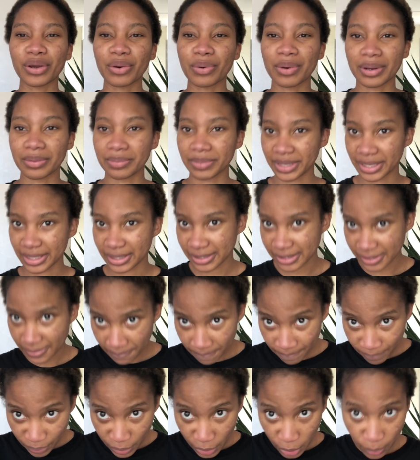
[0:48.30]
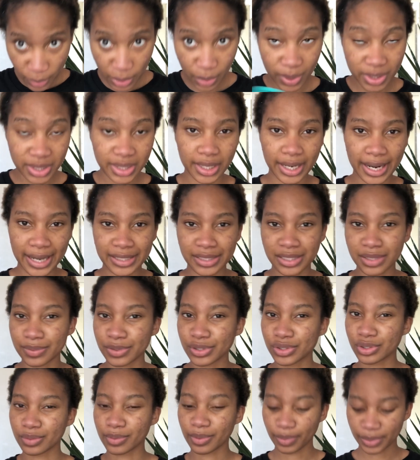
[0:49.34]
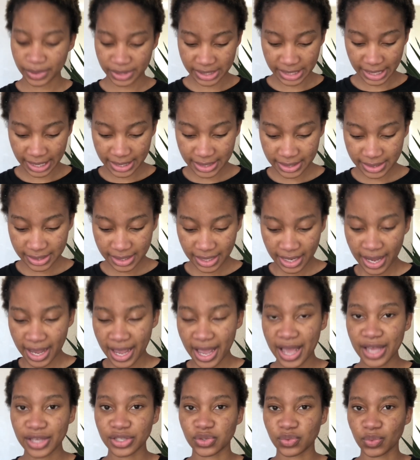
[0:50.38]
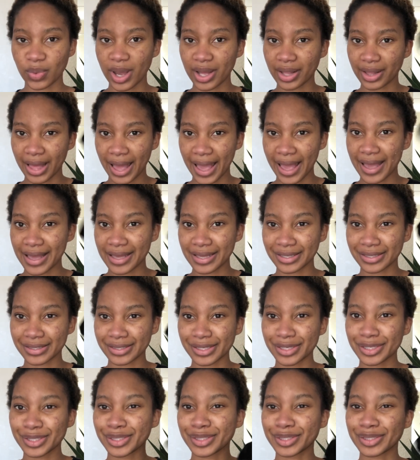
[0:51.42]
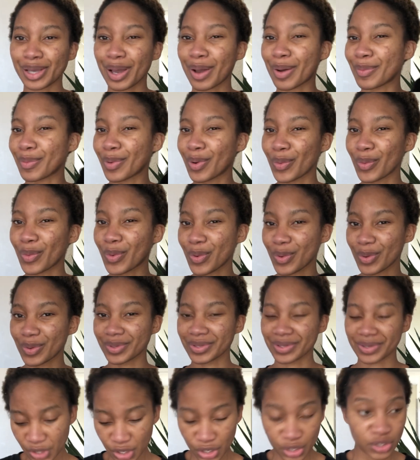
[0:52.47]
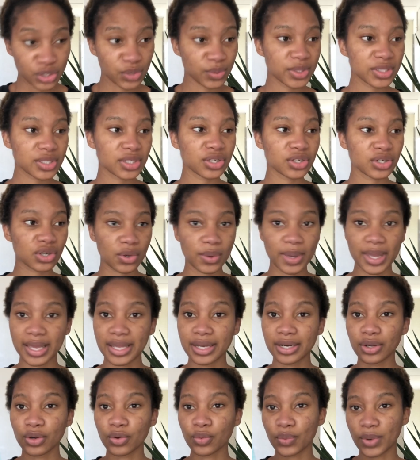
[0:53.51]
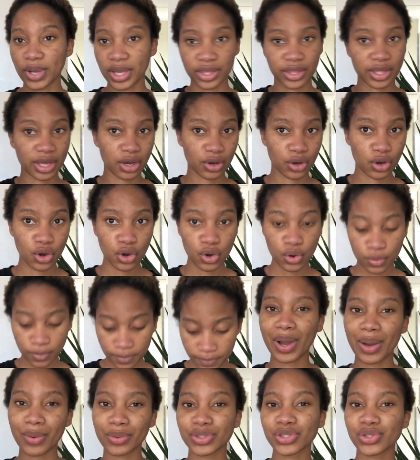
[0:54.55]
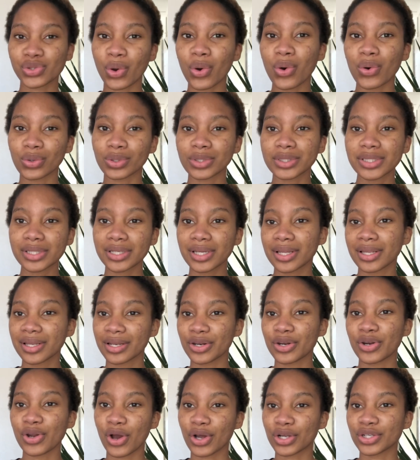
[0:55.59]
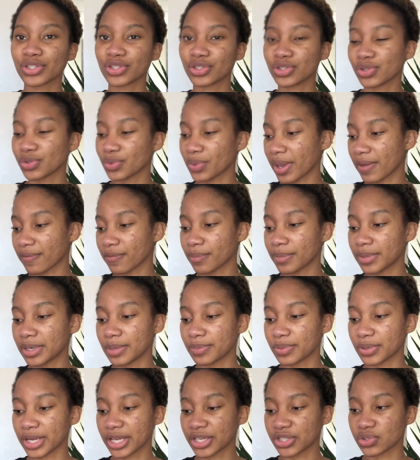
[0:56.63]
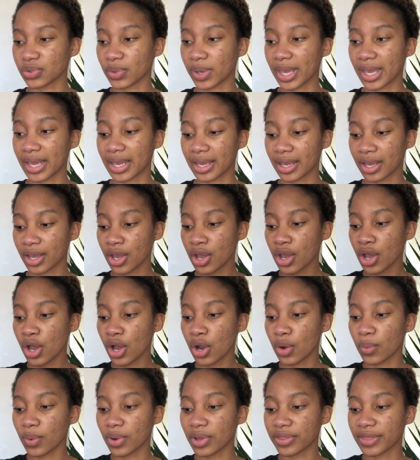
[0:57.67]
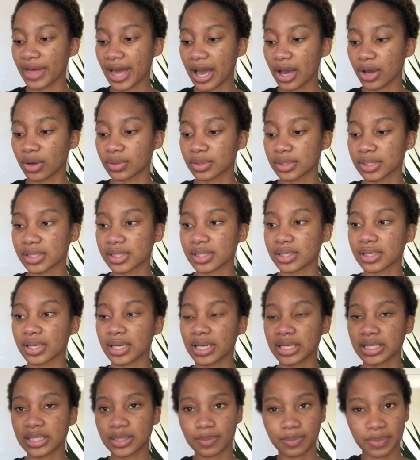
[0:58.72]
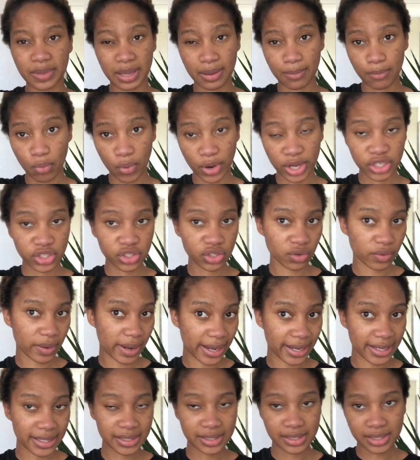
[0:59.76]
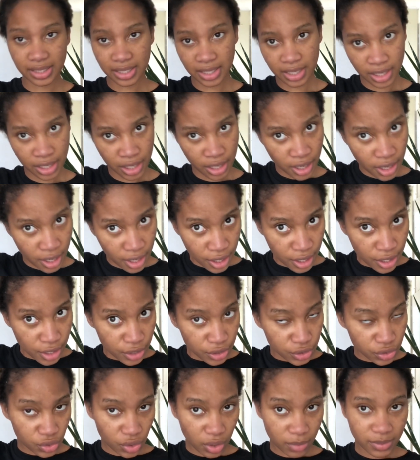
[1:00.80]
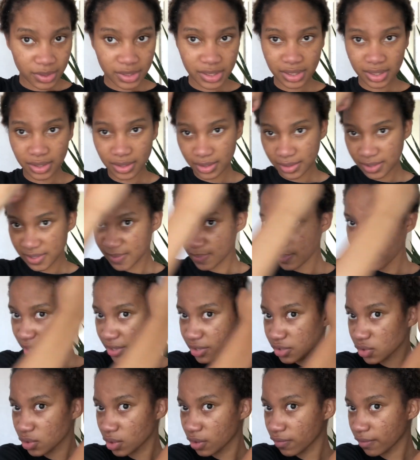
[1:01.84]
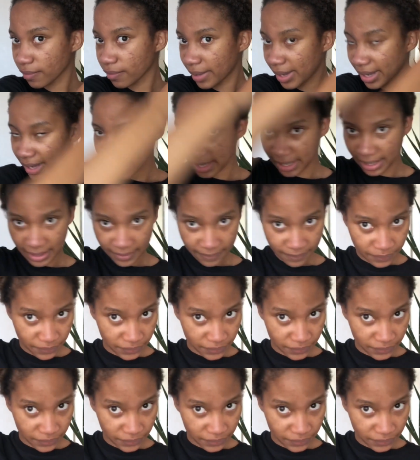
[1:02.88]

one because we want the lines to be super precise, as well as some wool. So we're just gonna go in with our comb. I was told not to ever manipulate your hair without it being moisturized. So I'm just gonna spray this all over my hair.